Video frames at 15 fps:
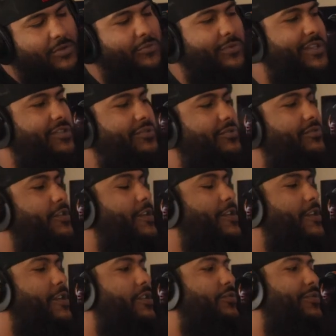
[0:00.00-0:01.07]
when you
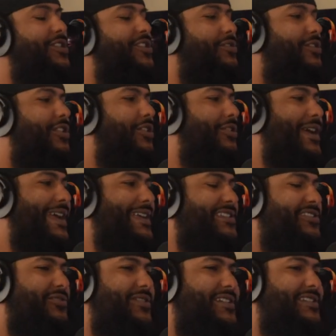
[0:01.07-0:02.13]
when you don't
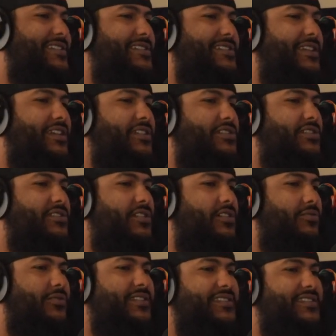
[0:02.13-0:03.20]
ask questions and you just
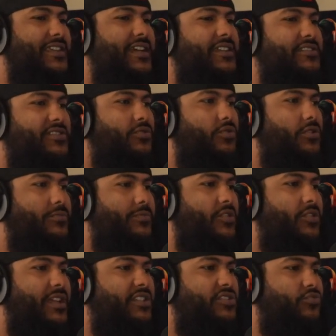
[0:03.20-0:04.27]
go with the status quo
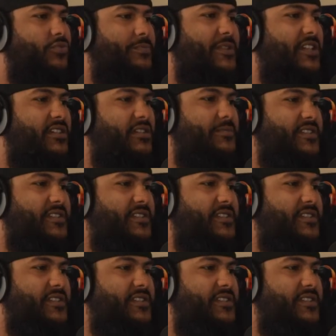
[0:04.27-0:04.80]
bro that's what becomes